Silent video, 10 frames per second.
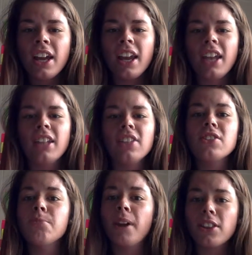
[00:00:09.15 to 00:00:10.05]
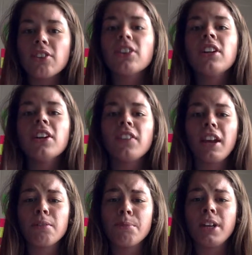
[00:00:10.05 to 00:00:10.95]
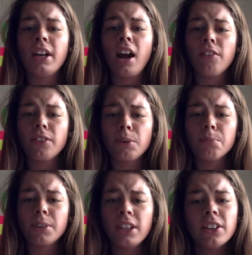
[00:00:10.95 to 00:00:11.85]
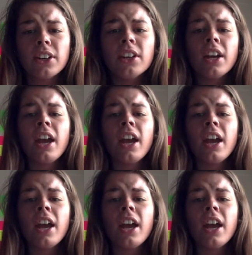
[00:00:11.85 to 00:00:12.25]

and this is my third year that I've been an Alpha Group leader.